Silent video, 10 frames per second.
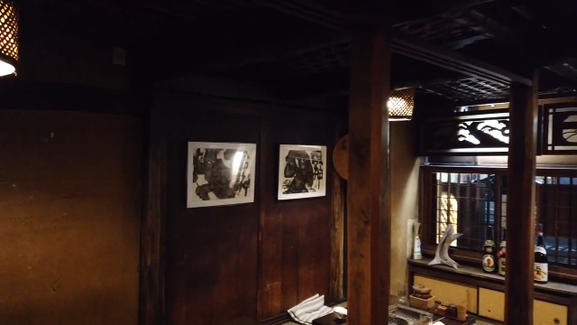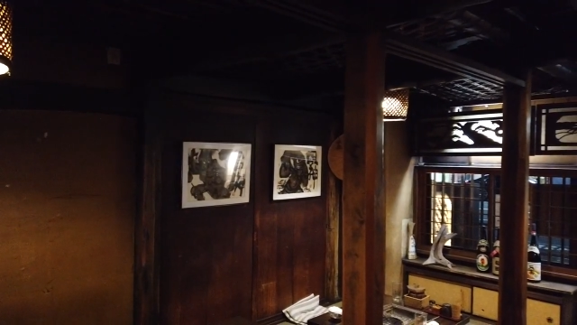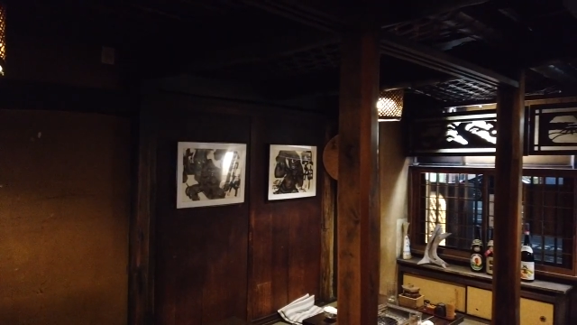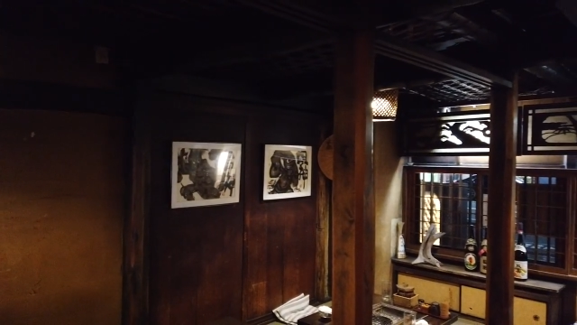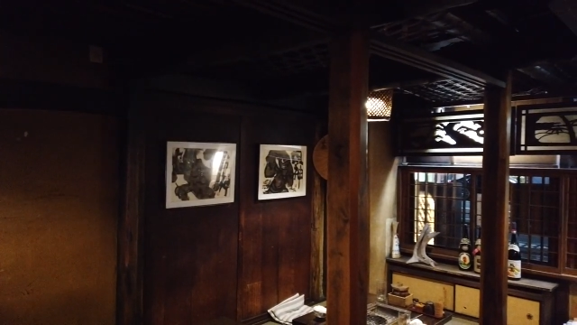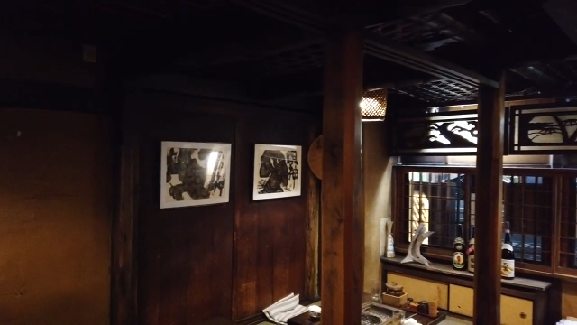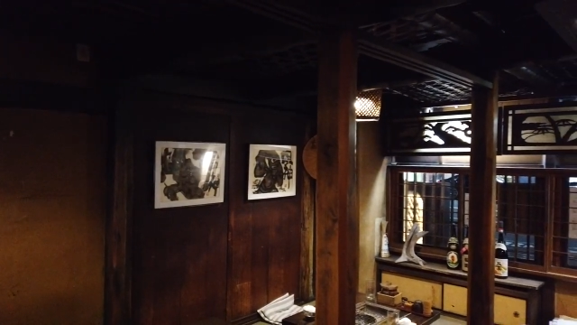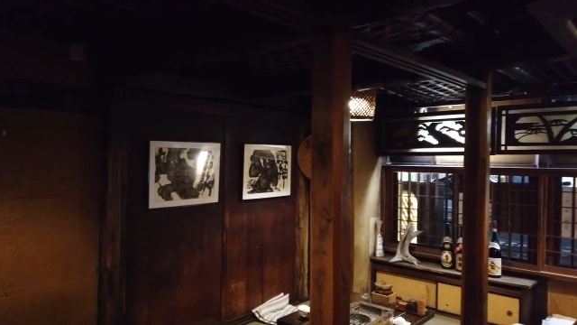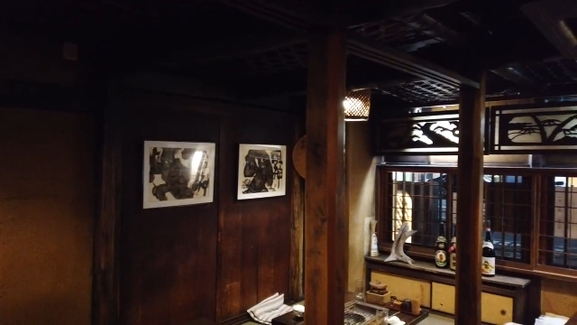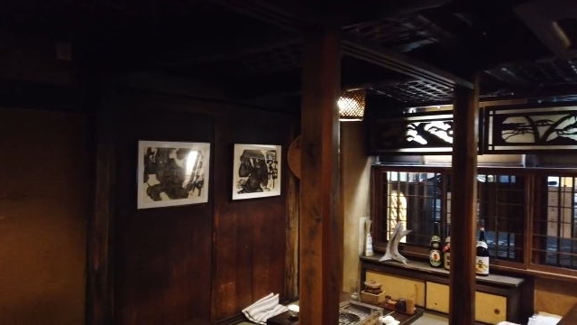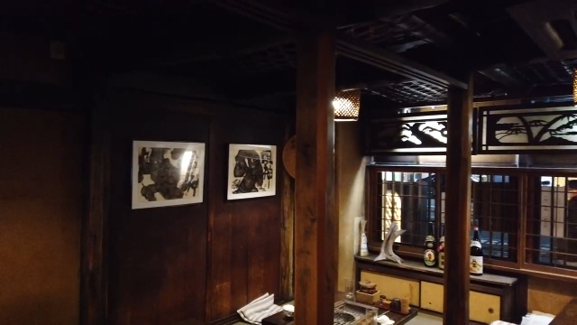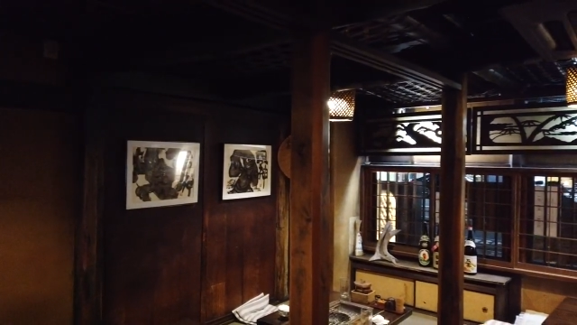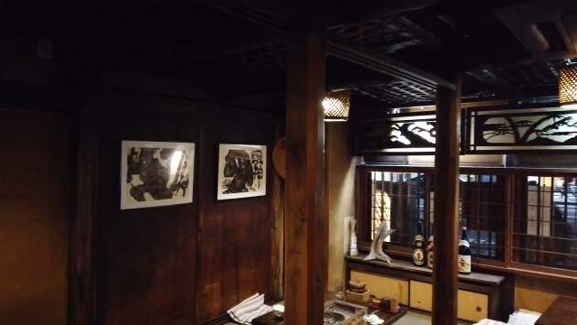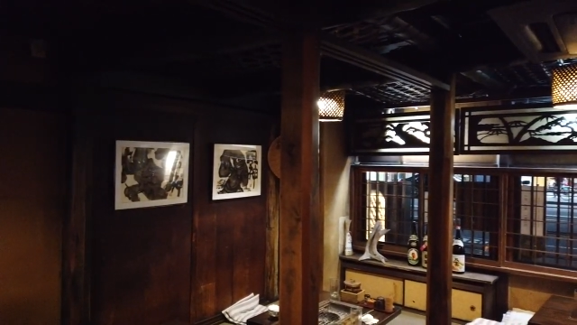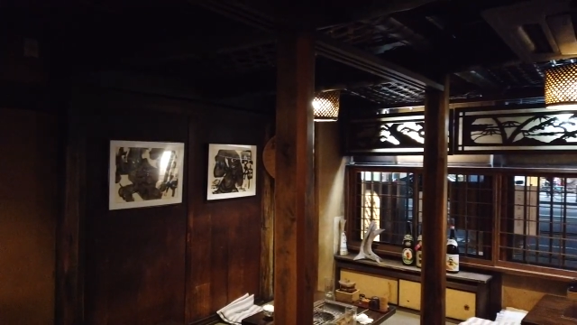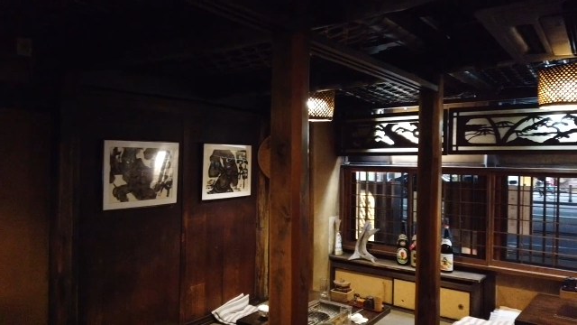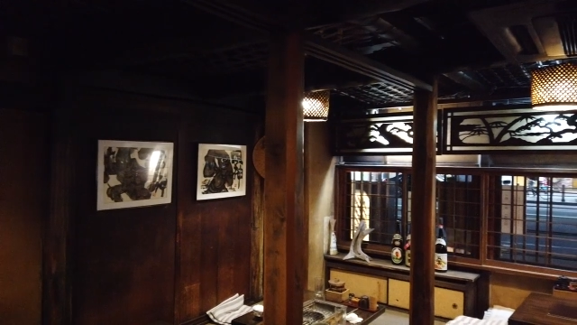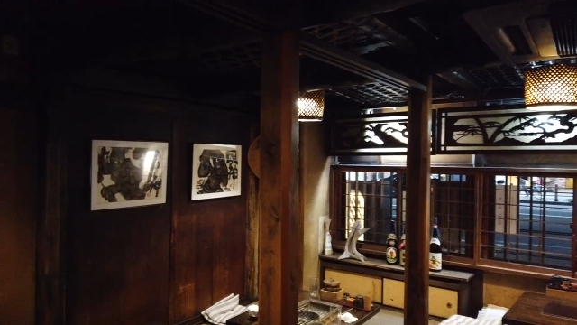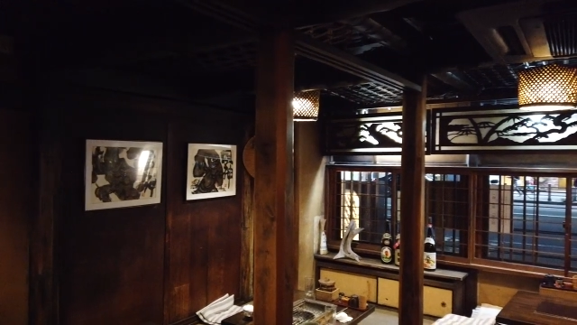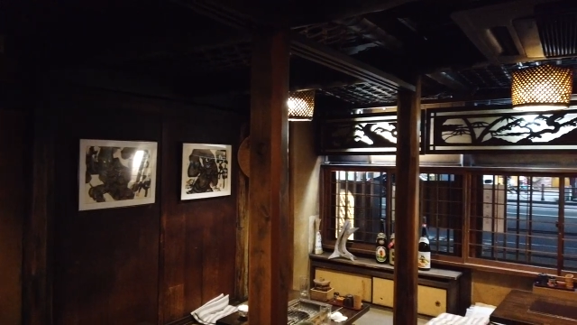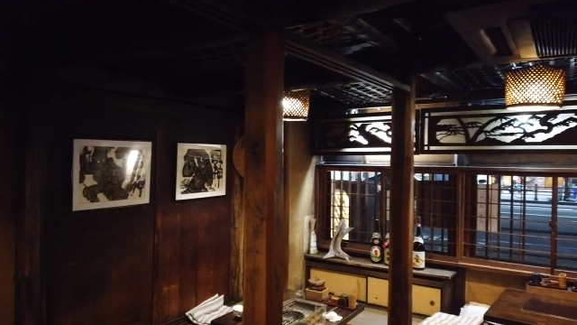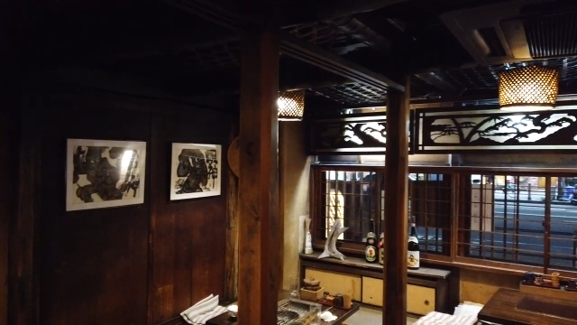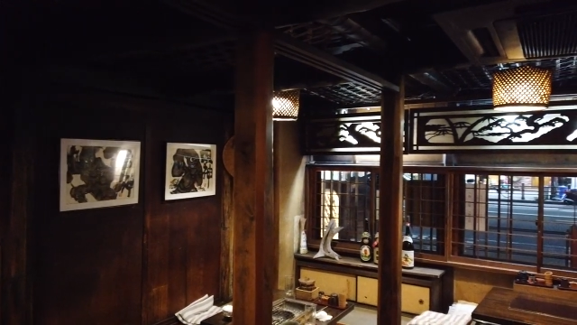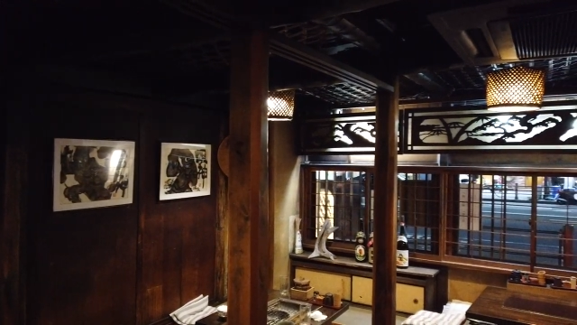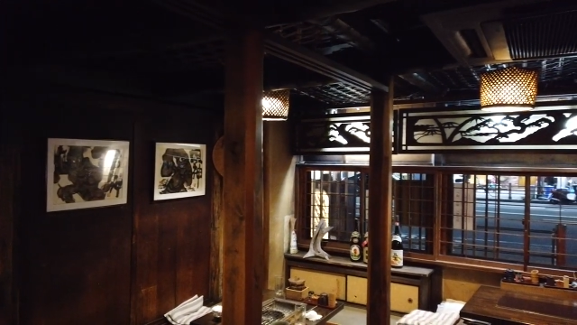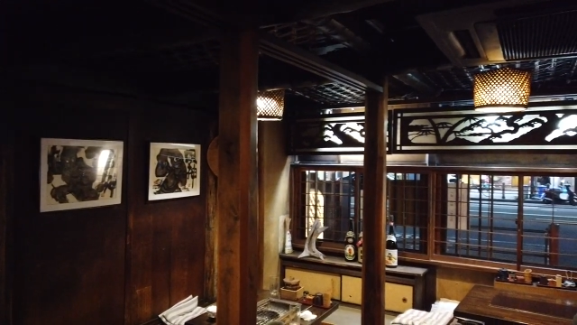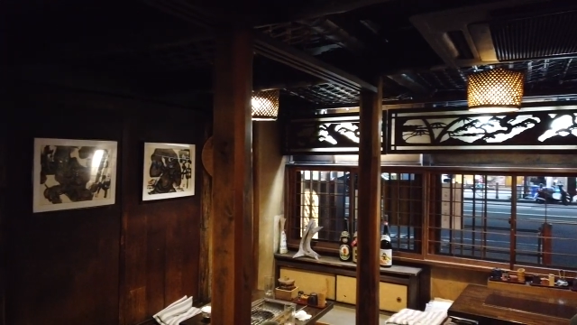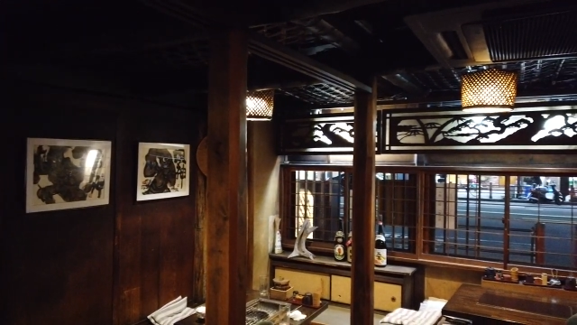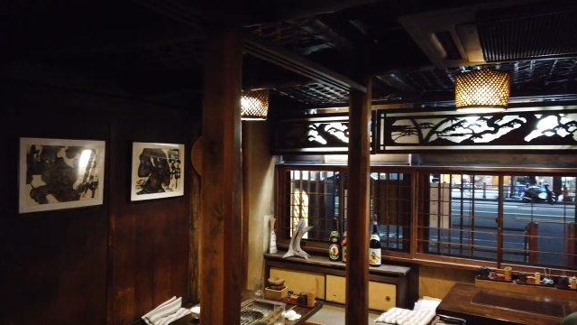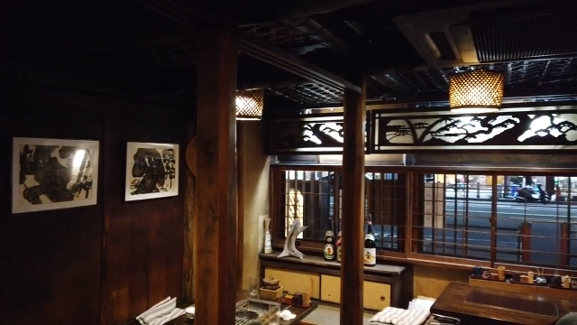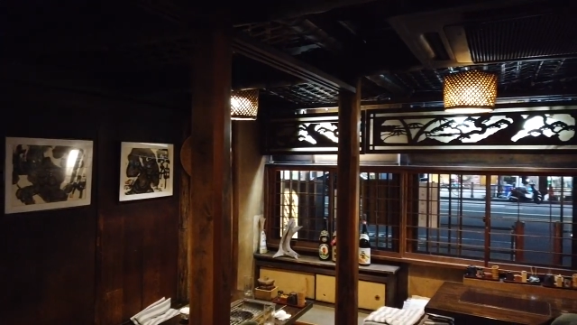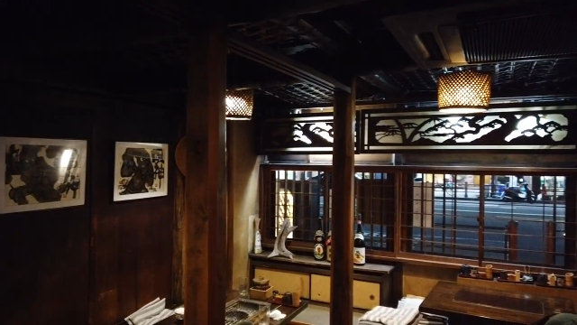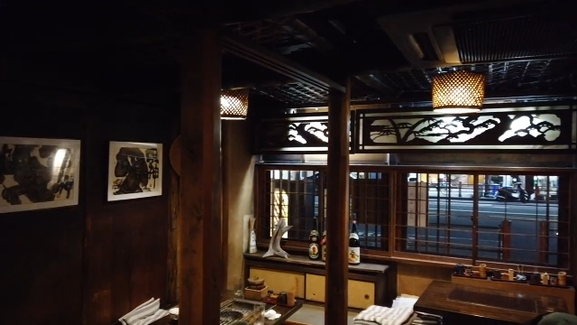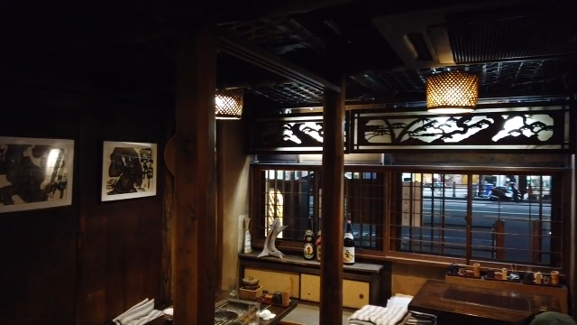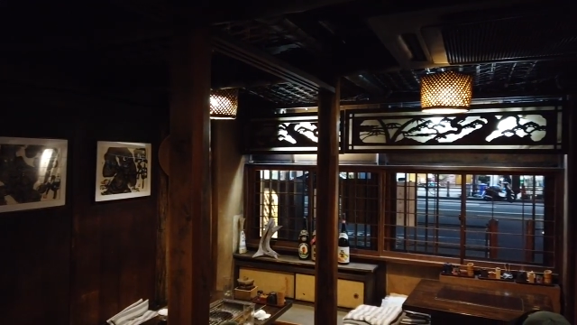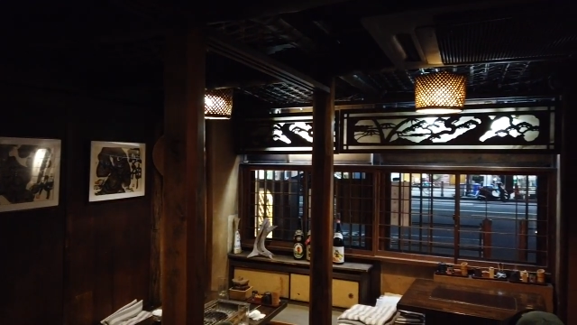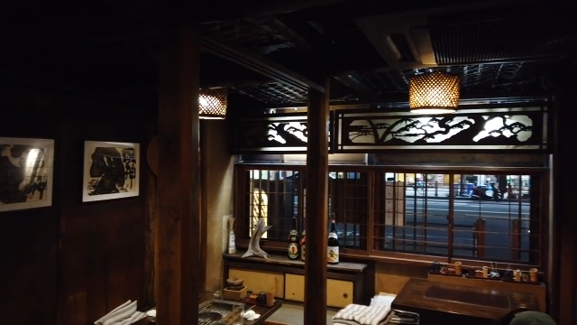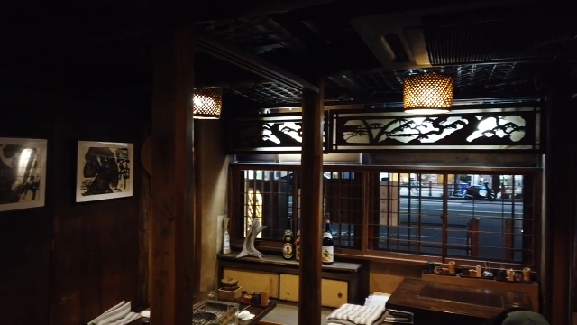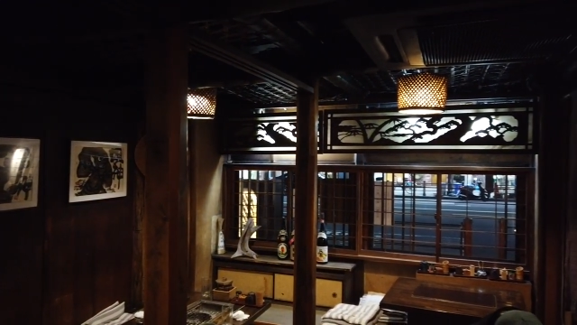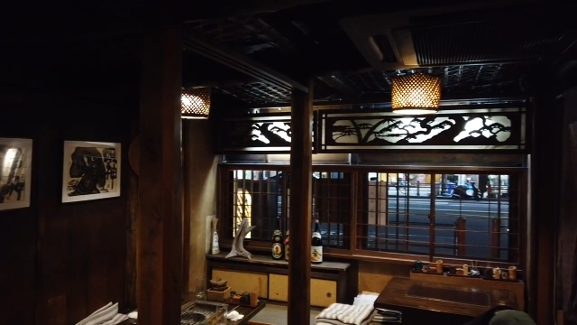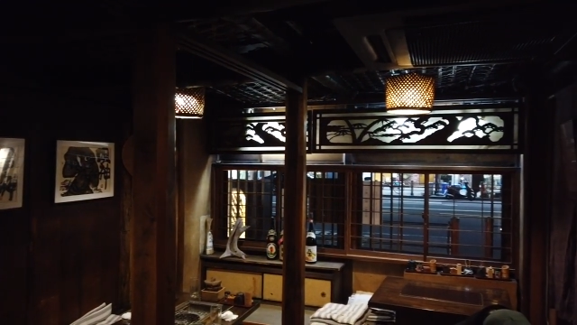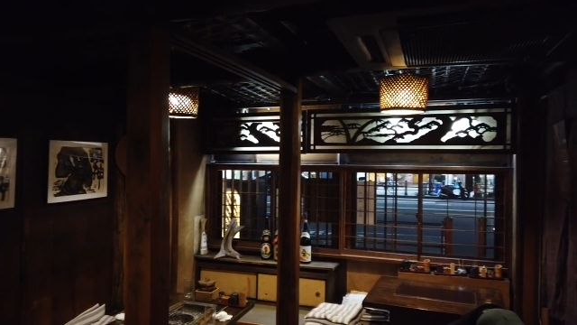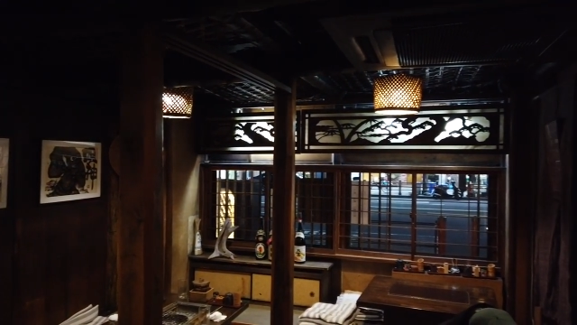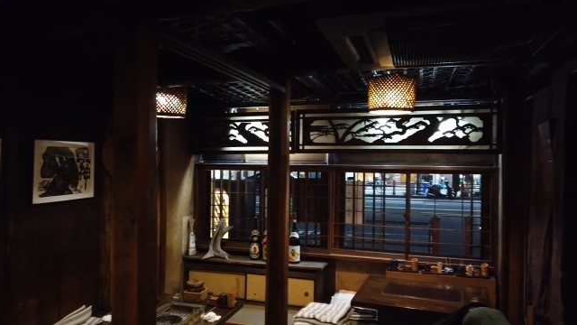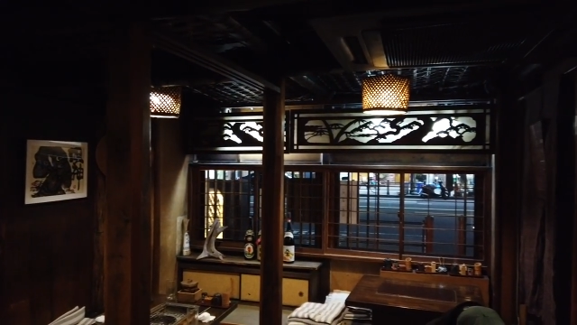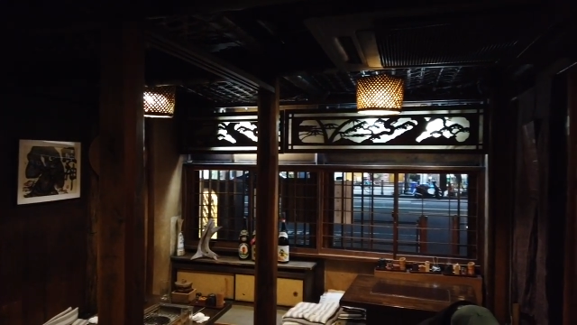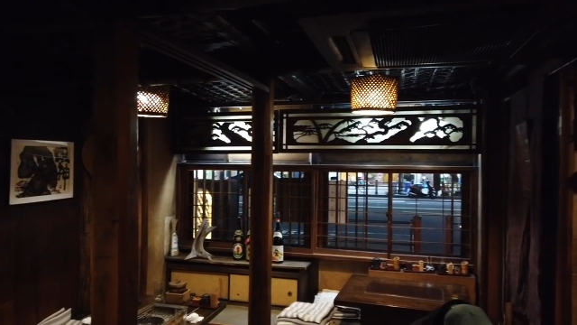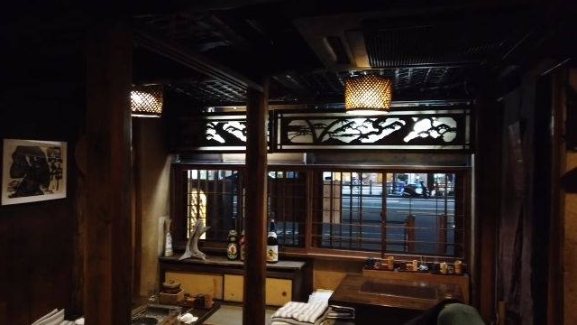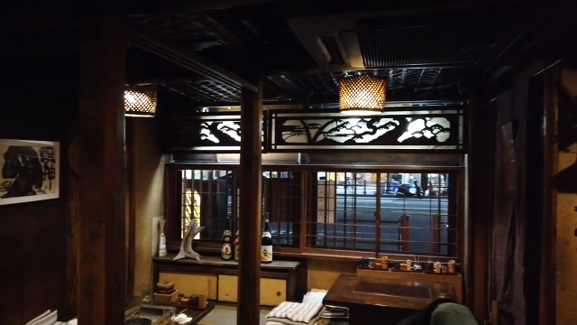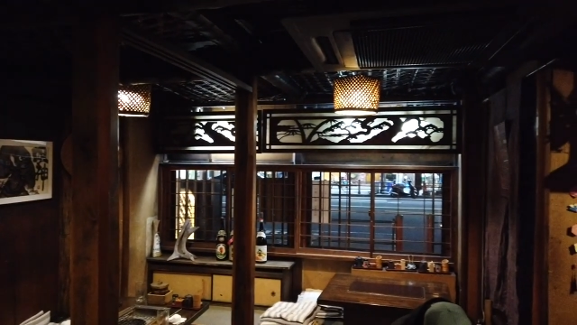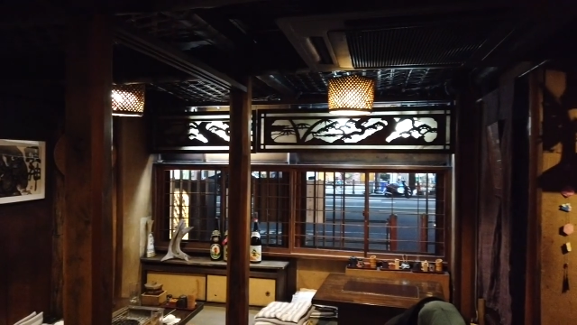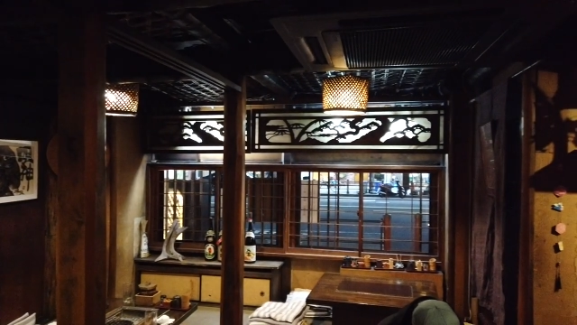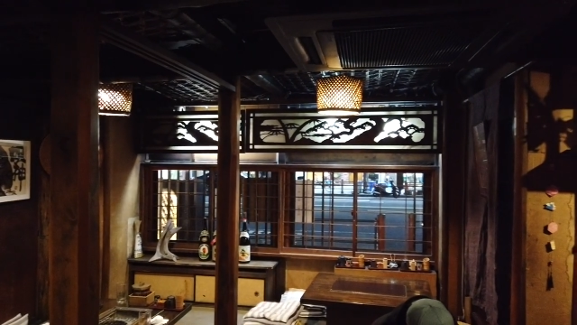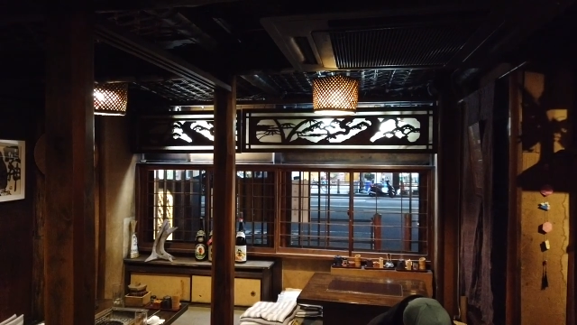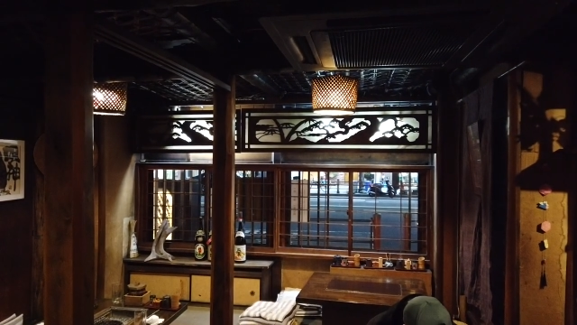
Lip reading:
(no speaker visible)